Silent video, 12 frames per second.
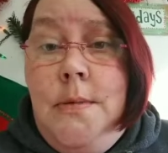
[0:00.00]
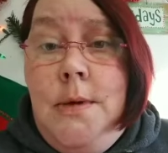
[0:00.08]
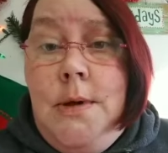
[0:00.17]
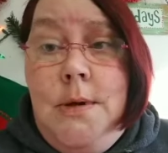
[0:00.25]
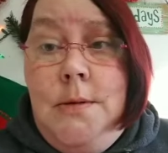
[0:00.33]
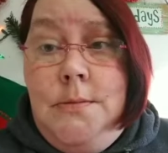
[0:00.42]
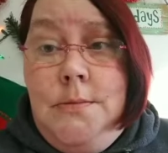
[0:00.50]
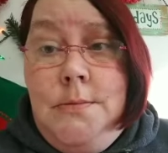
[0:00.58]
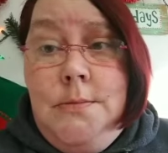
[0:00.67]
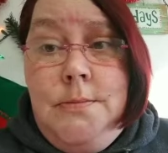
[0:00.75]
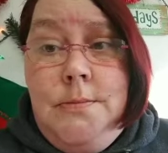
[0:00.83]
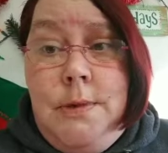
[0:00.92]

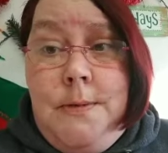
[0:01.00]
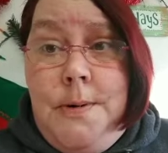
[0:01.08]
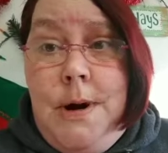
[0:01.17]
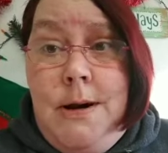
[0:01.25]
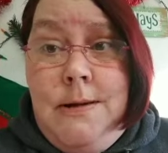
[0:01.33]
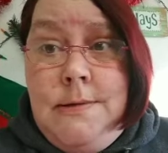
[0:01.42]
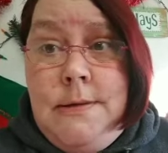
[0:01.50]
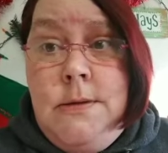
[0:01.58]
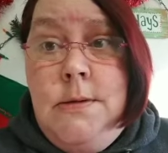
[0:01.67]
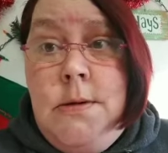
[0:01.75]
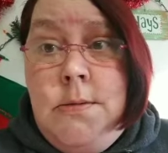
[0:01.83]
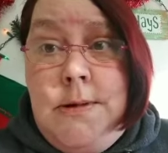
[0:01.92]
the price,
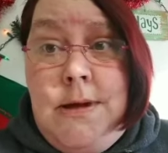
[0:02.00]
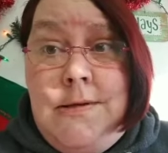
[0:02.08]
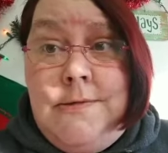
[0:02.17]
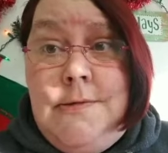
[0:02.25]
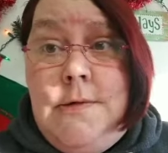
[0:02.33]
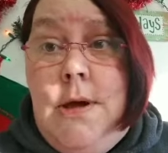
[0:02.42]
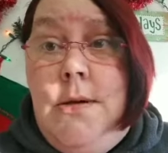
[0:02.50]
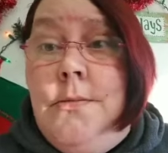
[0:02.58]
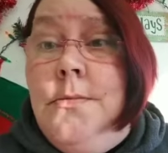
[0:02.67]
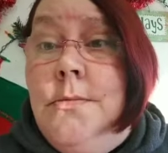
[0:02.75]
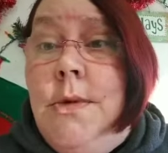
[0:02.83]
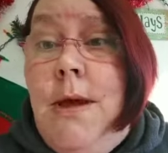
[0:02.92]
because
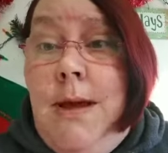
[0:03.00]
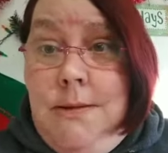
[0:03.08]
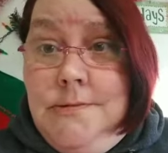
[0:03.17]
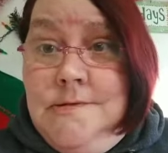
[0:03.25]
have you